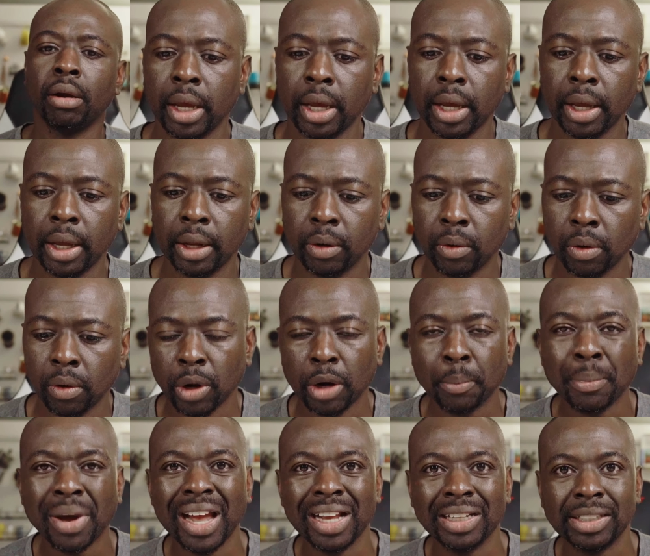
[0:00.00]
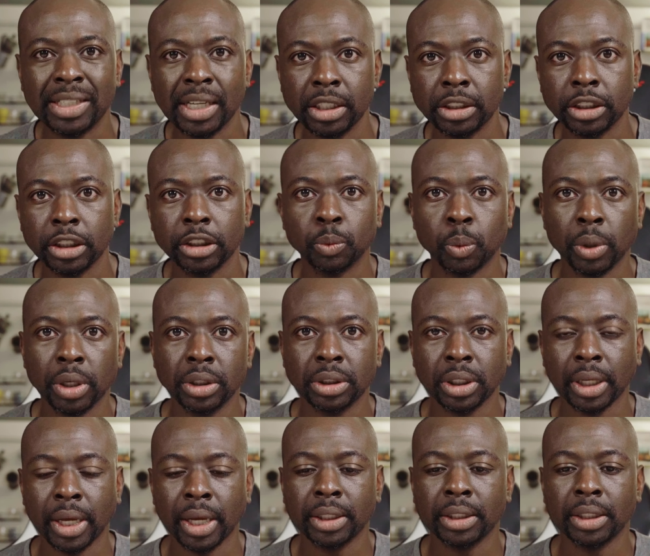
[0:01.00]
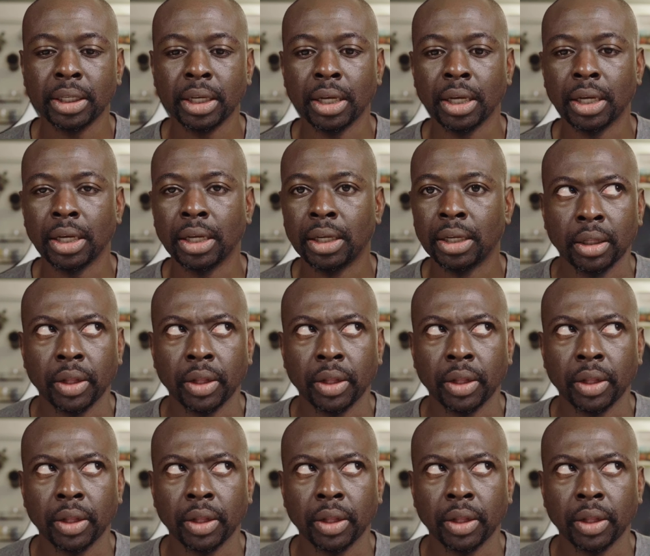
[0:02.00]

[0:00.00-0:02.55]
And one of my intentions was to get the